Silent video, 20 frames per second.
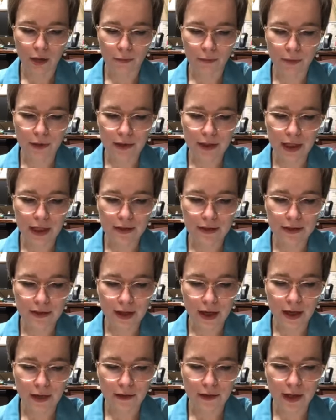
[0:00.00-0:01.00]
but they
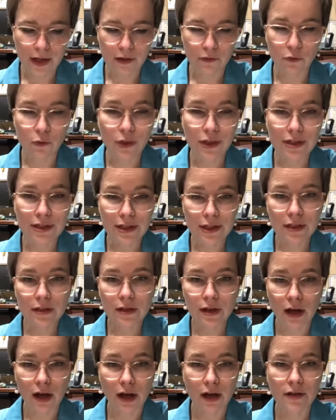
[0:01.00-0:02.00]
said that if we did
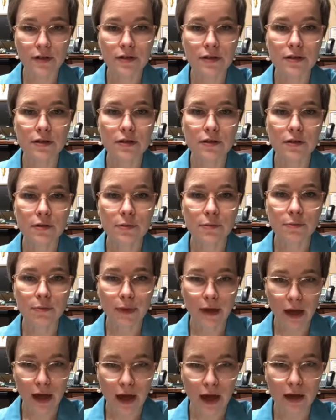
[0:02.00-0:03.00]
not
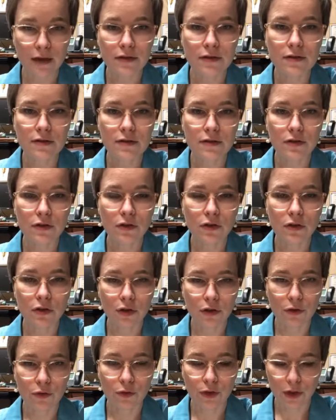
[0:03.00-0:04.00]
pass the
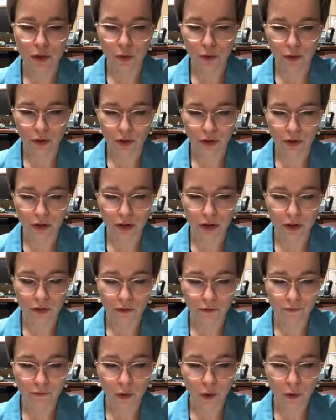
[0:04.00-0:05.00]
three-quarter
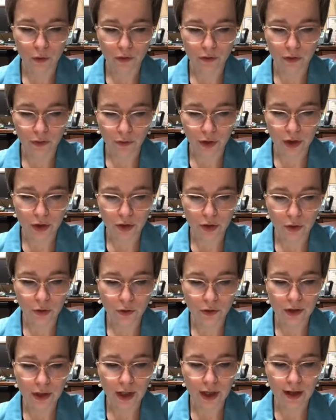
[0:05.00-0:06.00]
vote
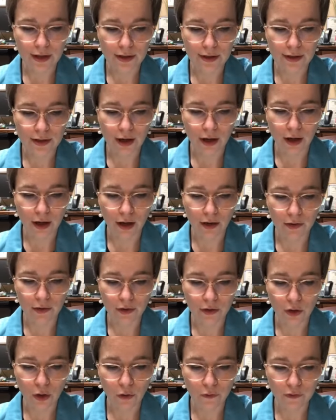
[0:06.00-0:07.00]
threshold, that the
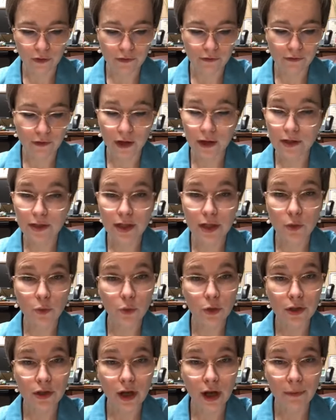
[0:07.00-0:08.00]
COVID funding
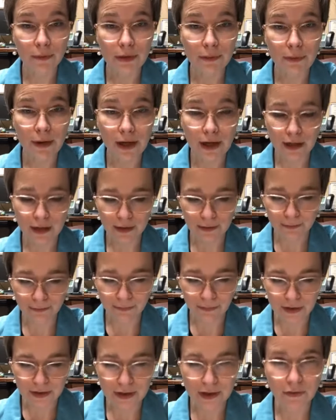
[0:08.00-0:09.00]
would not be paid,
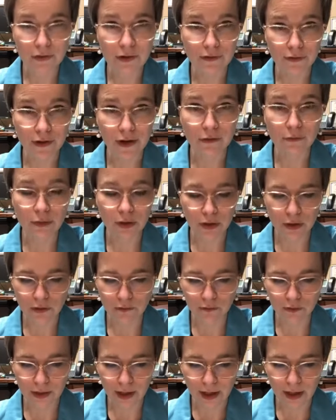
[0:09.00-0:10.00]
the $75 million
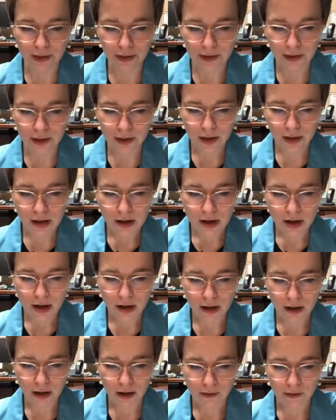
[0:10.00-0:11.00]
for that,
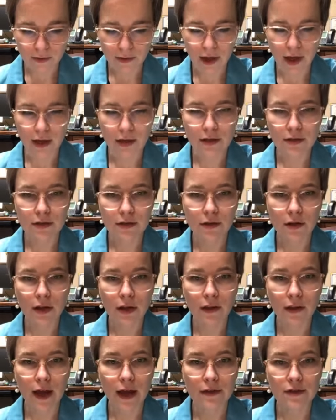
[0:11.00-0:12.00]
that
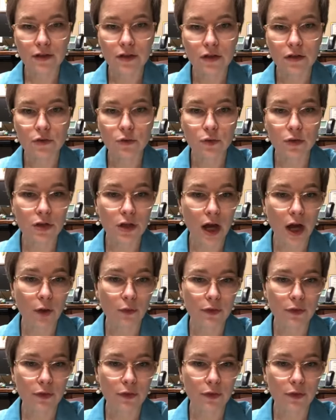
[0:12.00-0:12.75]
Alaskans would not